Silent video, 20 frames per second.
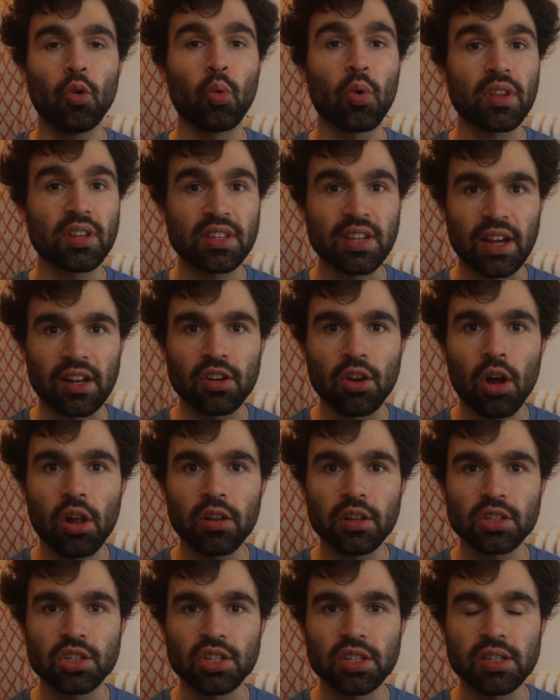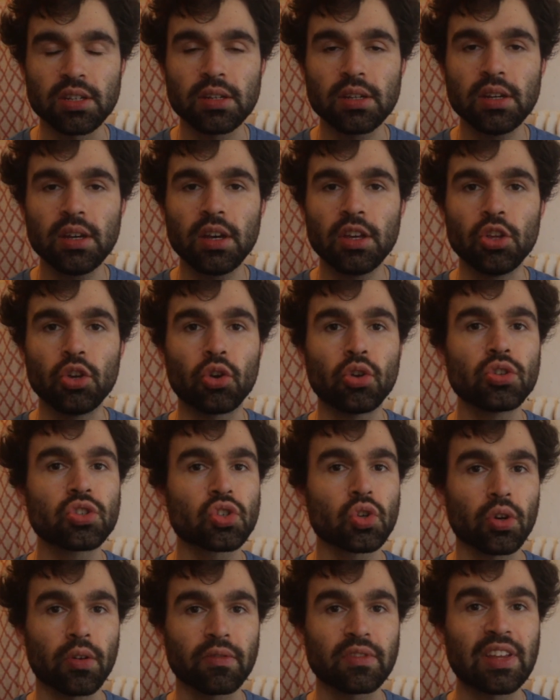With technology, you can
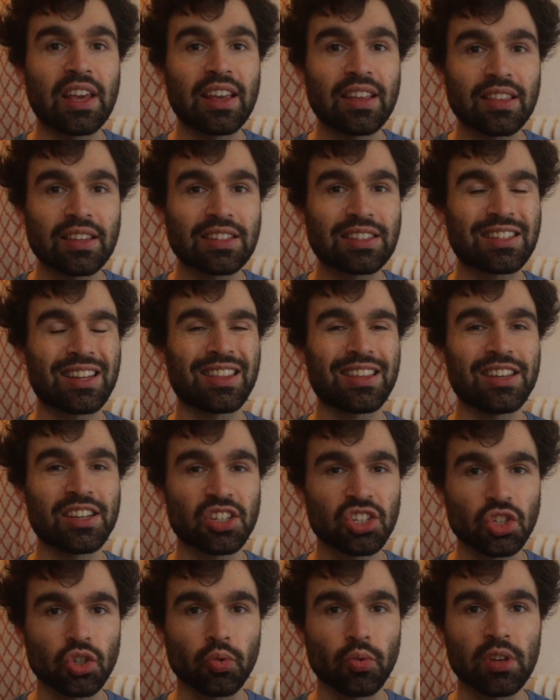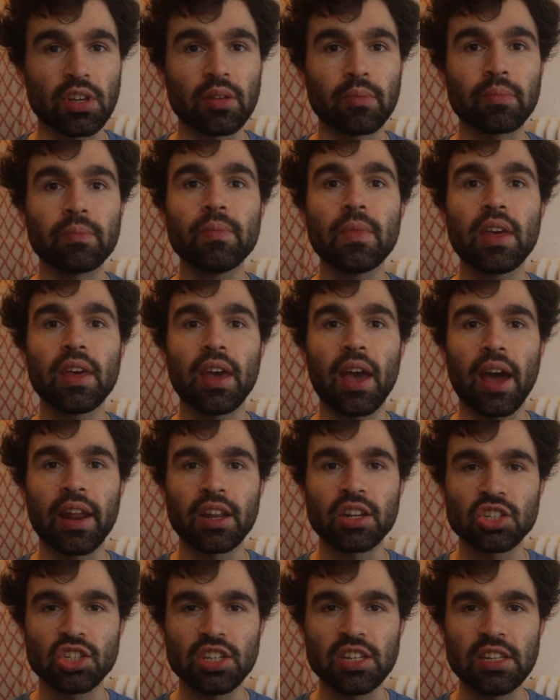sort of take this to the extreme
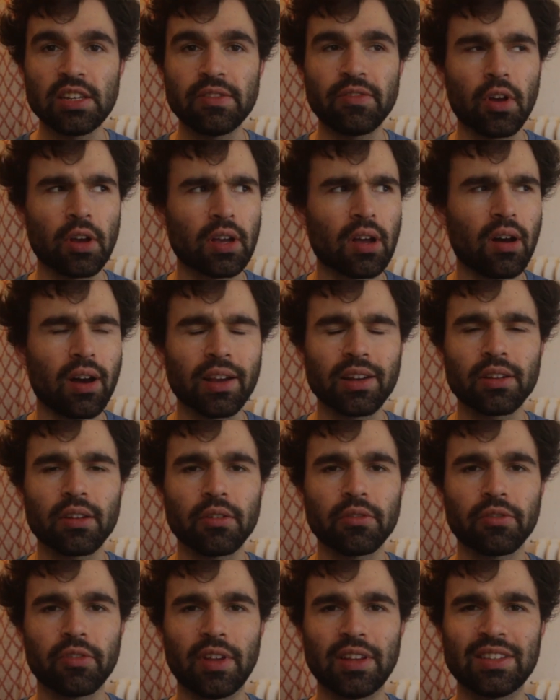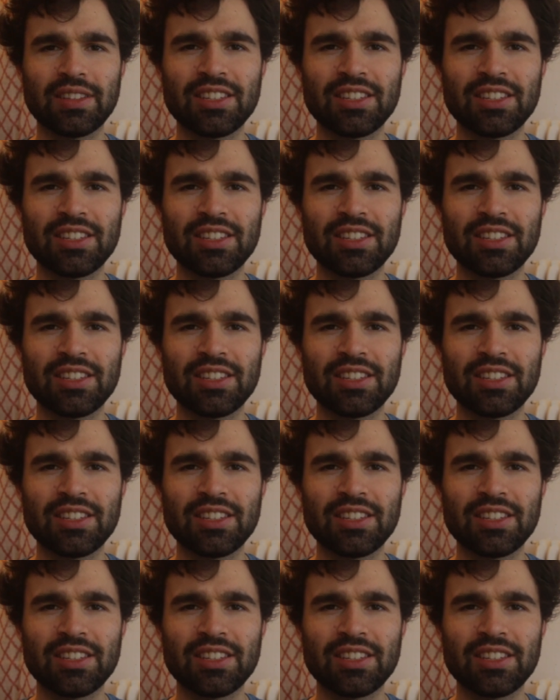and achieve a kind of